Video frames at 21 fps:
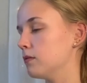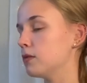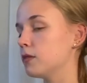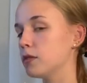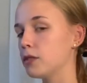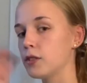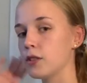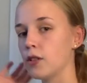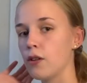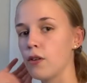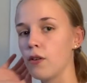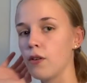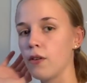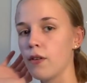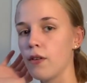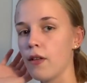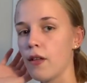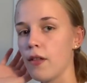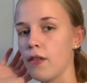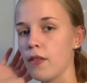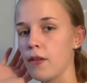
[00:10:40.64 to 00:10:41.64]
So
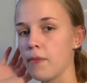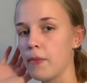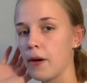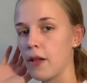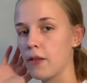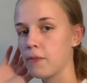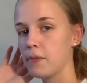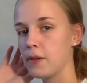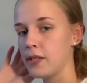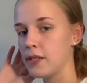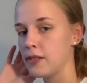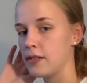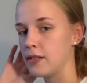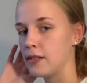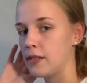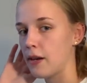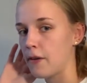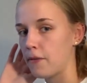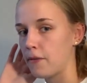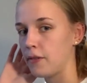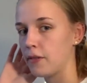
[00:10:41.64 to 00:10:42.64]
the mouthpiece
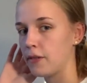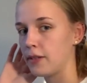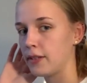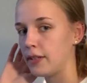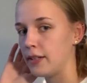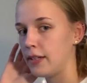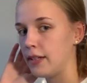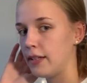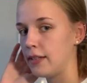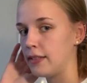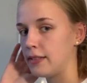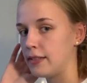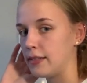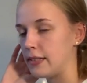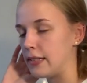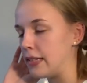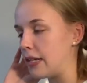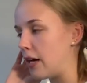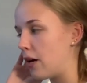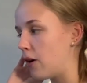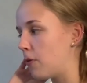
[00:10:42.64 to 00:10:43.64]
definitely
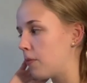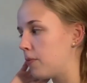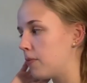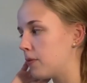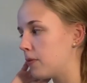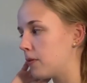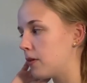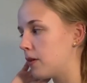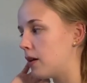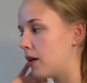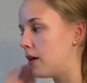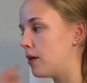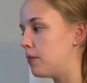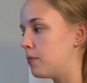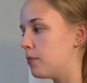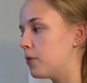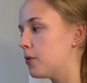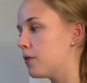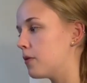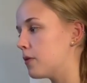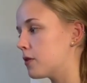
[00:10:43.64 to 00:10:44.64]
did help
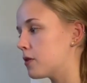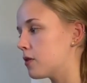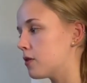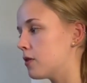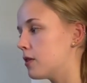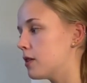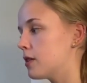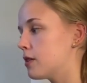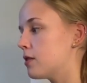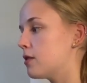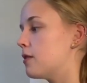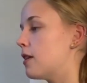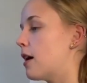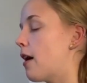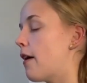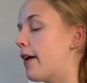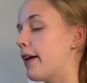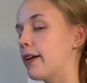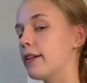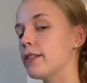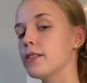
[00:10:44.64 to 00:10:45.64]
improve the slurring, so now
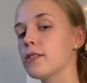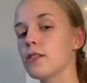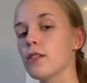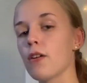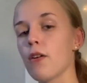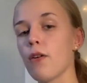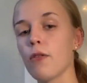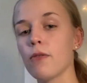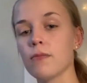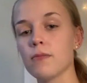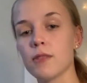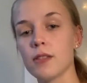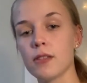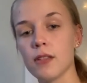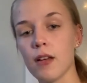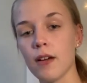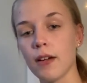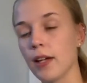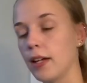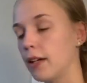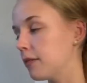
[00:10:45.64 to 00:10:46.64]
I get to go to
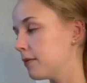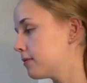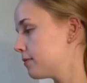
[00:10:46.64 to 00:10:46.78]
tonguing.